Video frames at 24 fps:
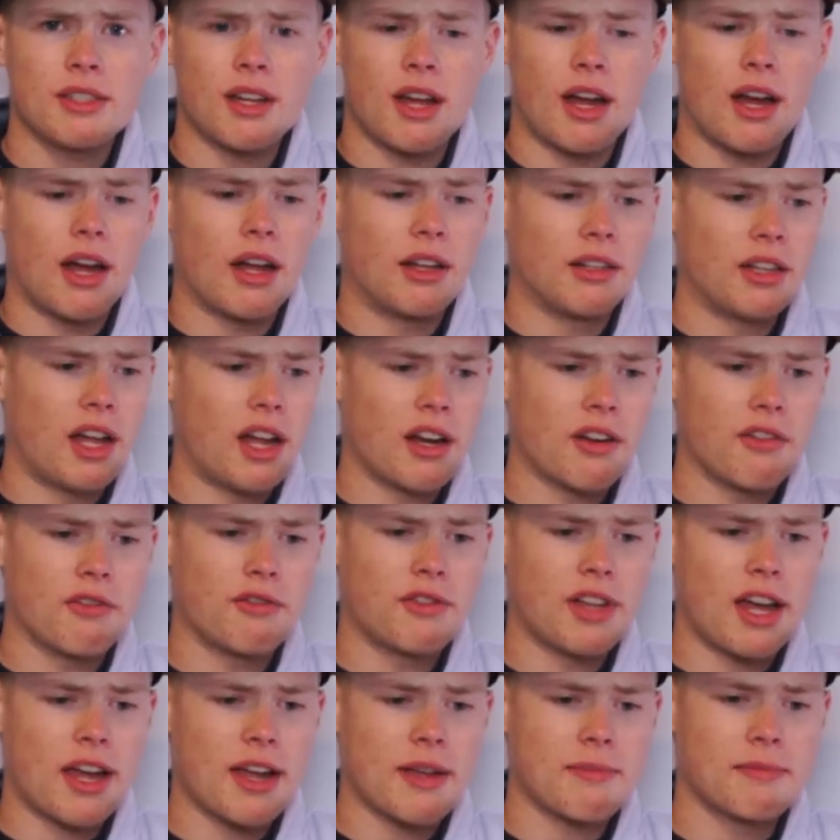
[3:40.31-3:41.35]
A lot of
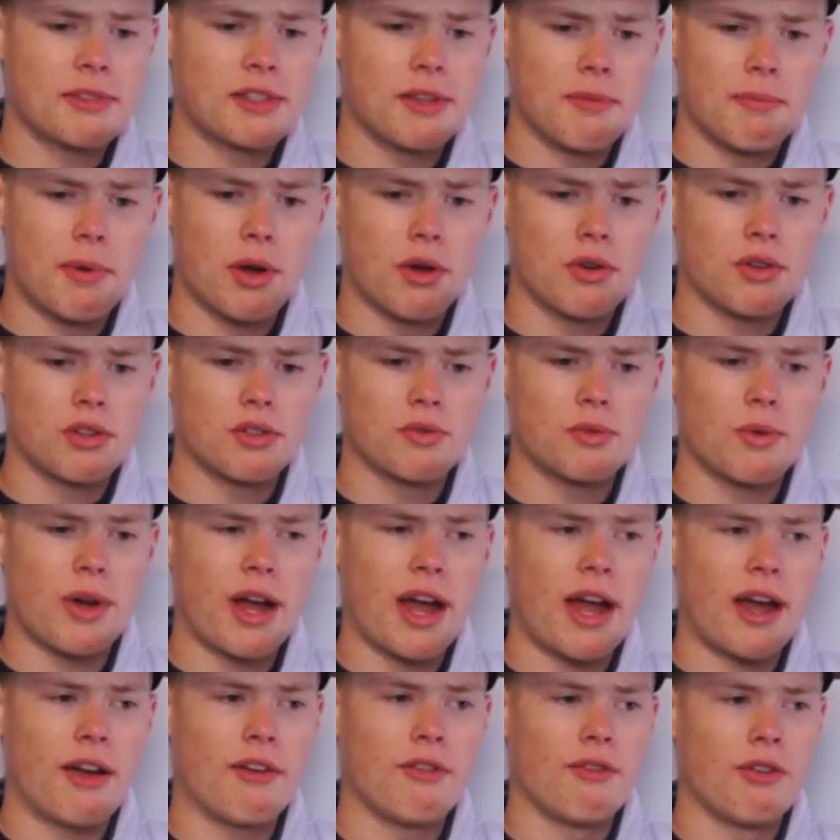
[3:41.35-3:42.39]
times the boaters will
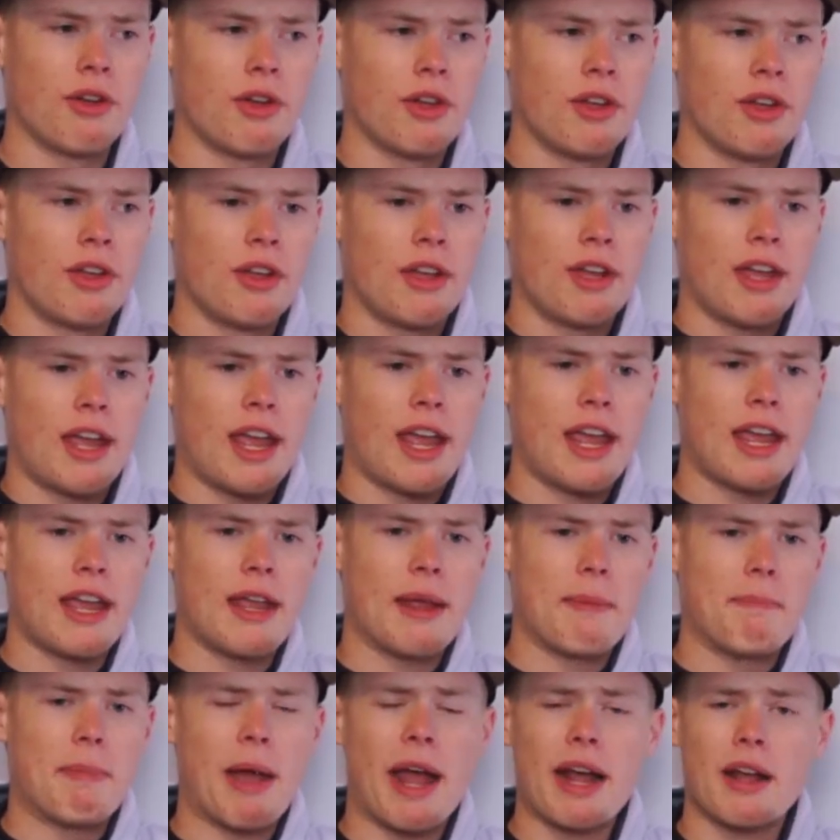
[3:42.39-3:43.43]
have a
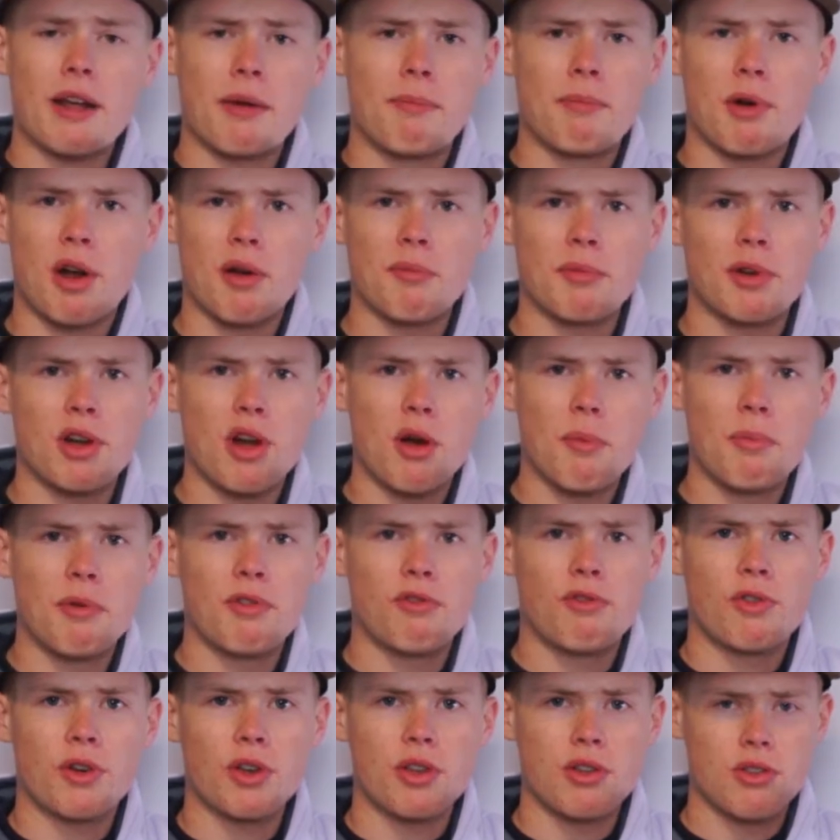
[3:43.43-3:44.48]
back compartment open
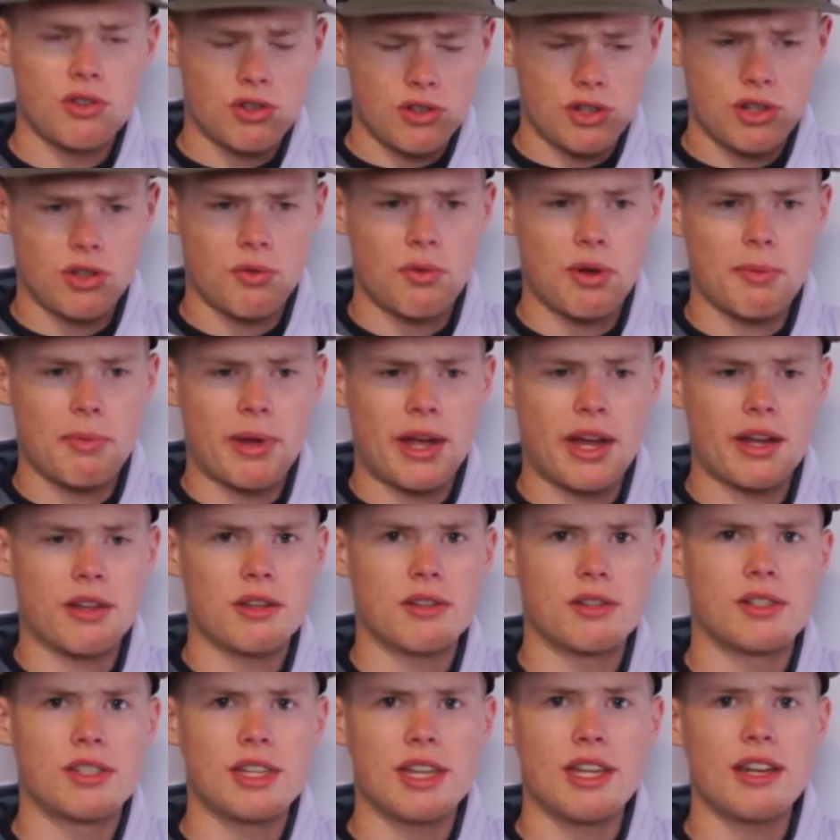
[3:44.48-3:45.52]
for you, usually the one behind
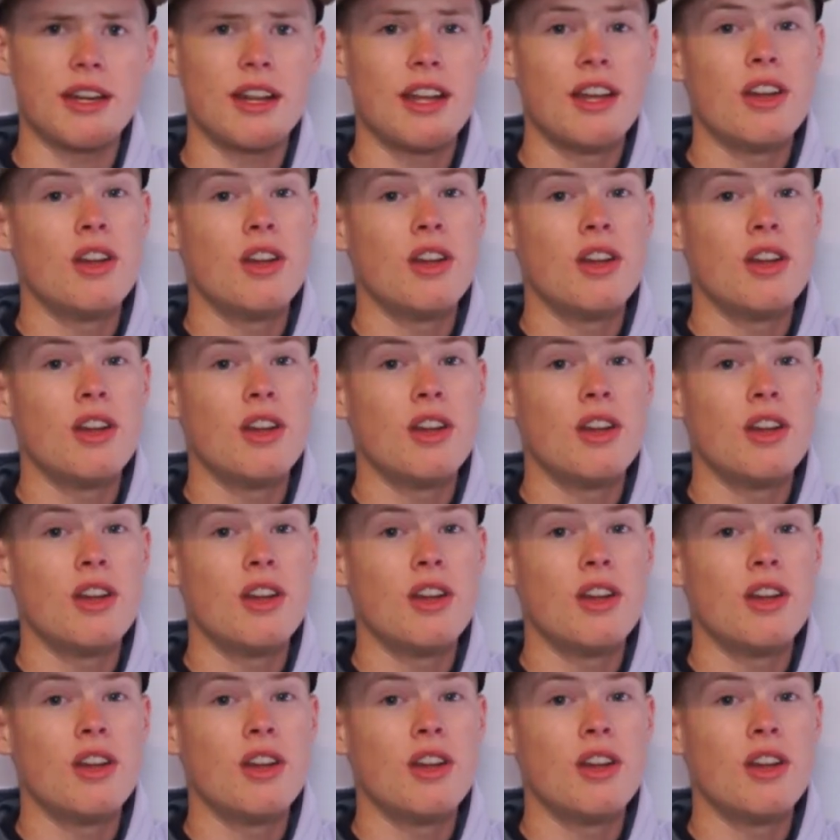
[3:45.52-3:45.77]
your seat.